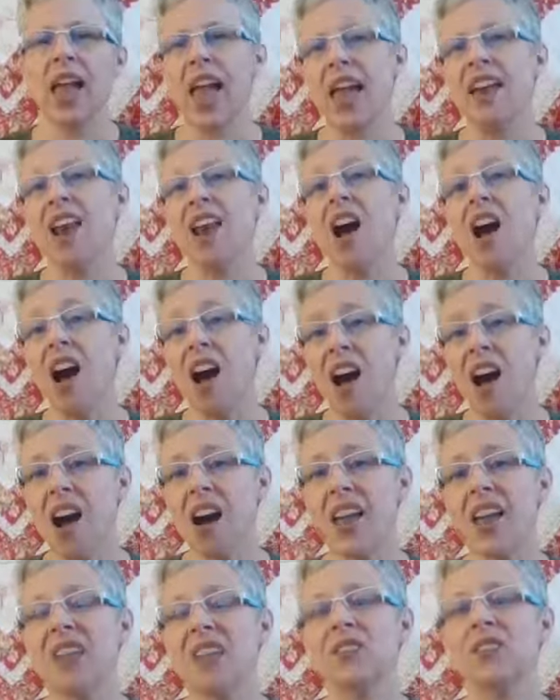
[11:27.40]
And
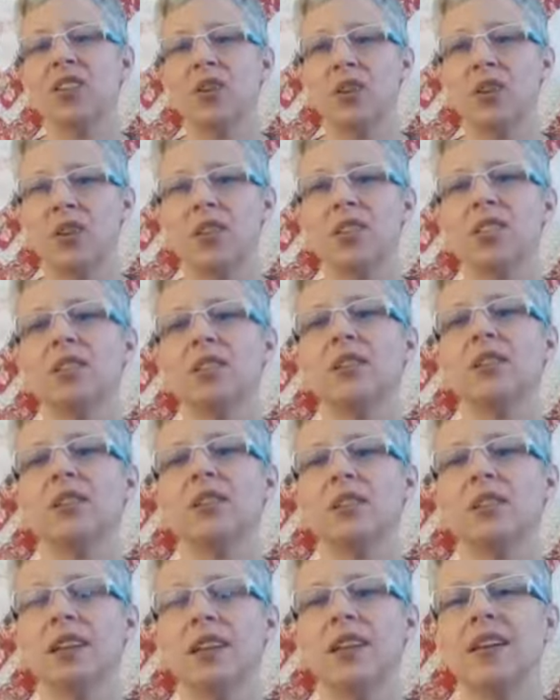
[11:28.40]
I have learned
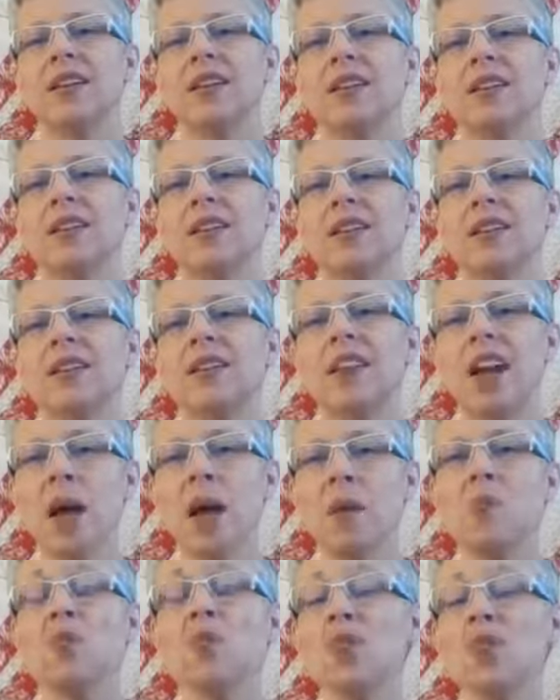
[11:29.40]
that
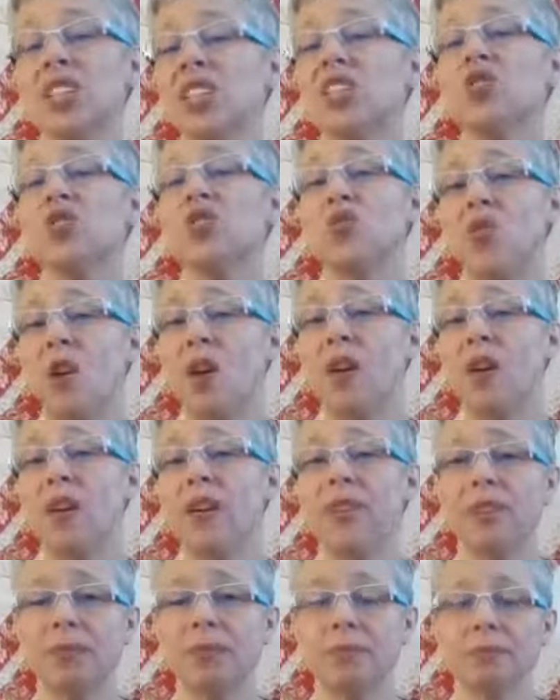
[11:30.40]
I'm really
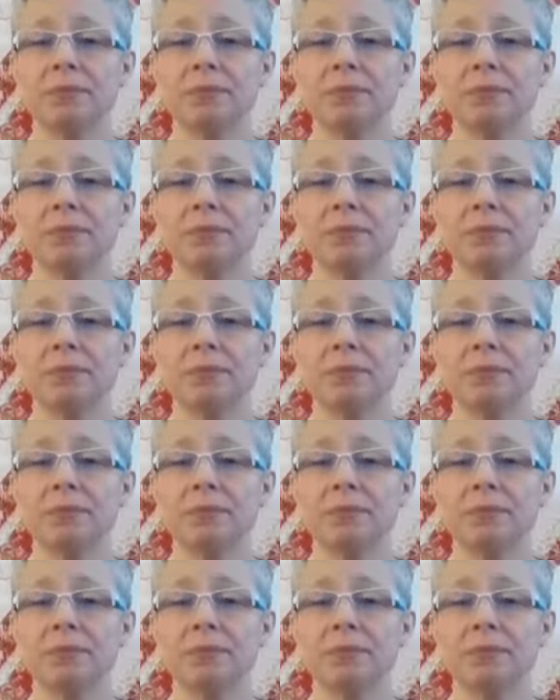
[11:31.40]
strong.